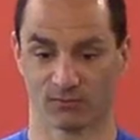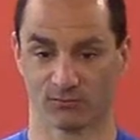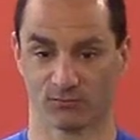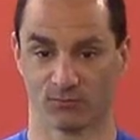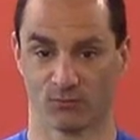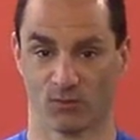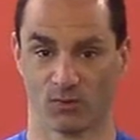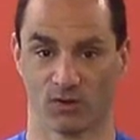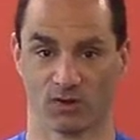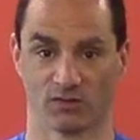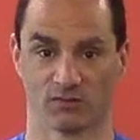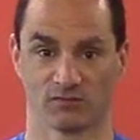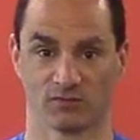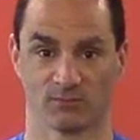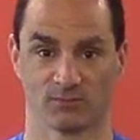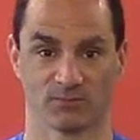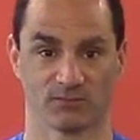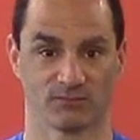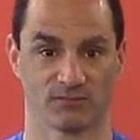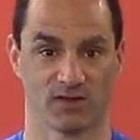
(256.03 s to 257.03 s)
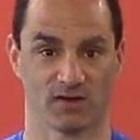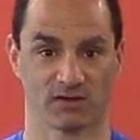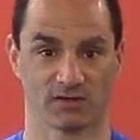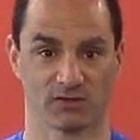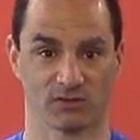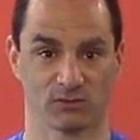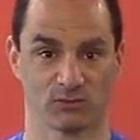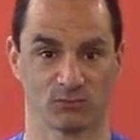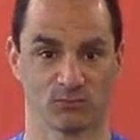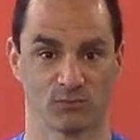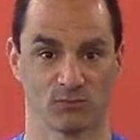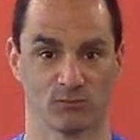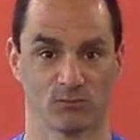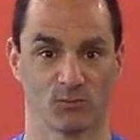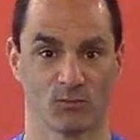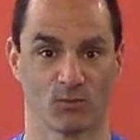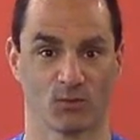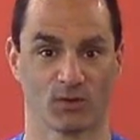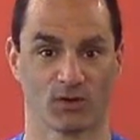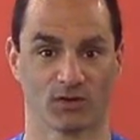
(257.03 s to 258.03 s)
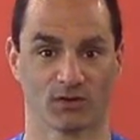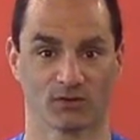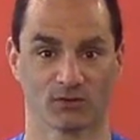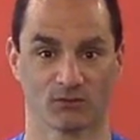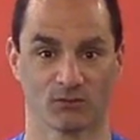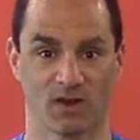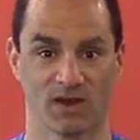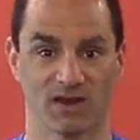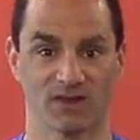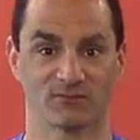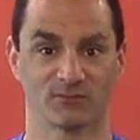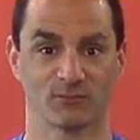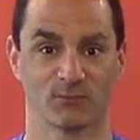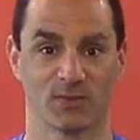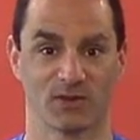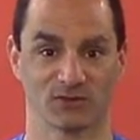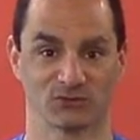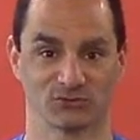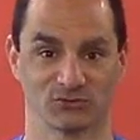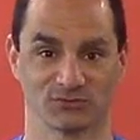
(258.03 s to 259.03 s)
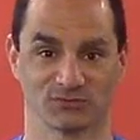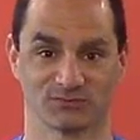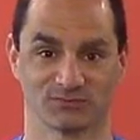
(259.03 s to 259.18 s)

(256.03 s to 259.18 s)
forward to providing you with more great information.